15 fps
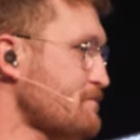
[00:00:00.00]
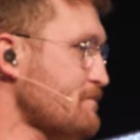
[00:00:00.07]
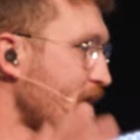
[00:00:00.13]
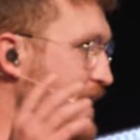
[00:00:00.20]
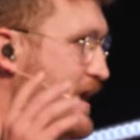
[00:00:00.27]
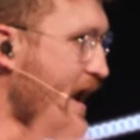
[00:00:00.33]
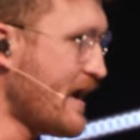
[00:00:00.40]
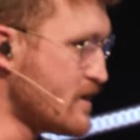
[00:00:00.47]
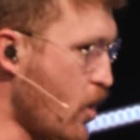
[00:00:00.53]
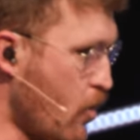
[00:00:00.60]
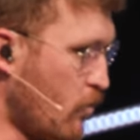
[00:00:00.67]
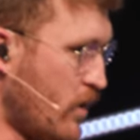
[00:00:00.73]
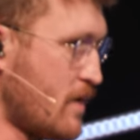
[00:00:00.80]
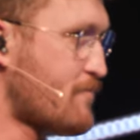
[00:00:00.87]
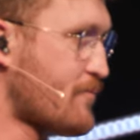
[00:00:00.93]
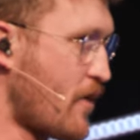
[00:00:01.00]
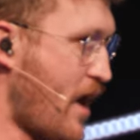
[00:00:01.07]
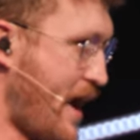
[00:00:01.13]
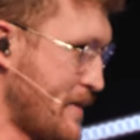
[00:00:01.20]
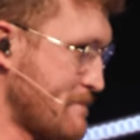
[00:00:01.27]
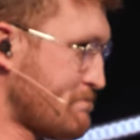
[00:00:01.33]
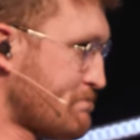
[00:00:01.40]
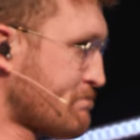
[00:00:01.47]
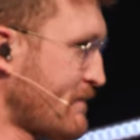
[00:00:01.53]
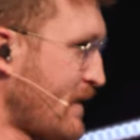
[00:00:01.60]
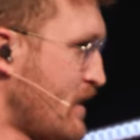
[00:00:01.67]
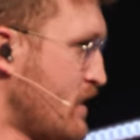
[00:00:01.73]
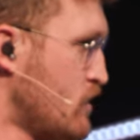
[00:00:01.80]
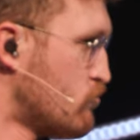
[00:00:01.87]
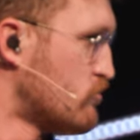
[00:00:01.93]
and I don't want to pray.
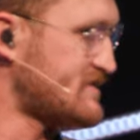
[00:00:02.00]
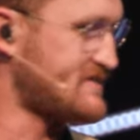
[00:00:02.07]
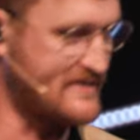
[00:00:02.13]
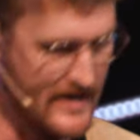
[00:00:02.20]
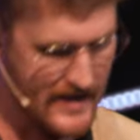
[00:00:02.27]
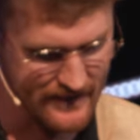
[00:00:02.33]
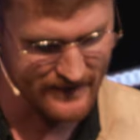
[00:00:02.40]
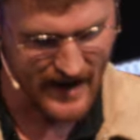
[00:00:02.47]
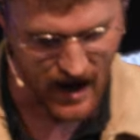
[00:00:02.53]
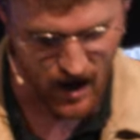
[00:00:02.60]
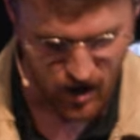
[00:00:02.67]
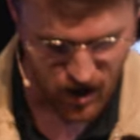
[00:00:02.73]
We're sitting there